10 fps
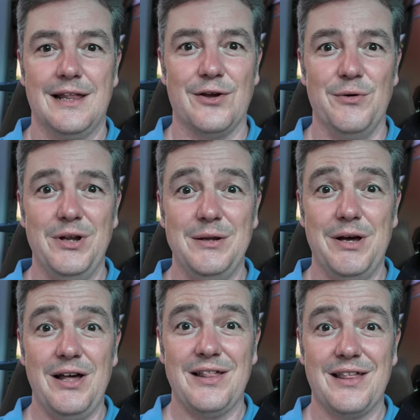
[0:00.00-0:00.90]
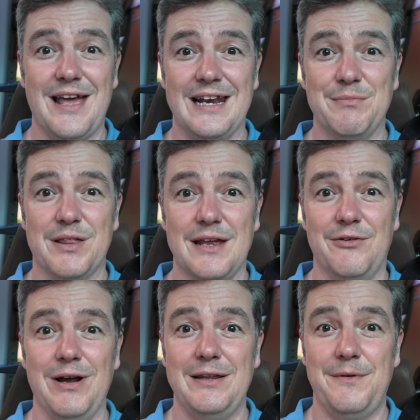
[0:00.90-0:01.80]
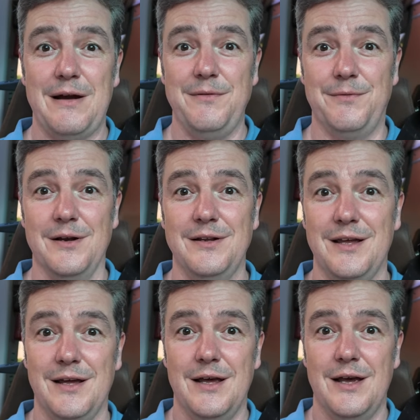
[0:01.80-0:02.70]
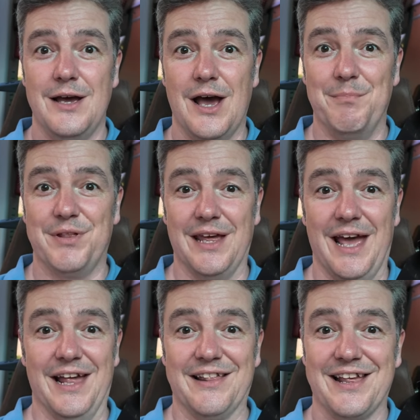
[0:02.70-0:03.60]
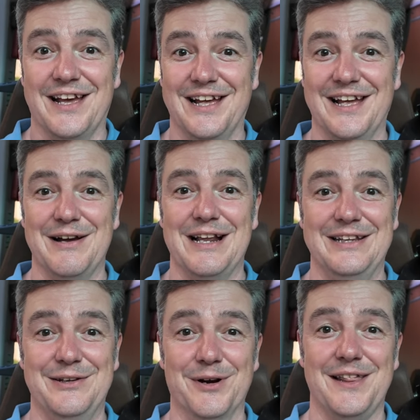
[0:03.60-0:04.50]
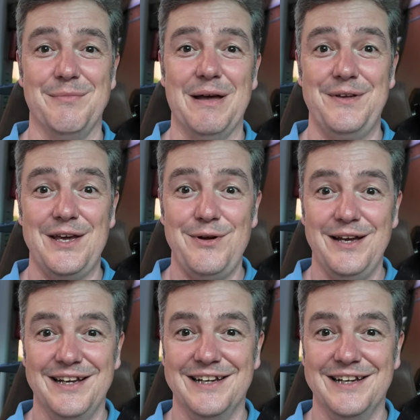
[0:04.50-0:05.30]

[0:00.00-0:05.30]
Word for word: So I'm on the bus, and I'm sitting right at the very front, upstairs. Do you want to see my view?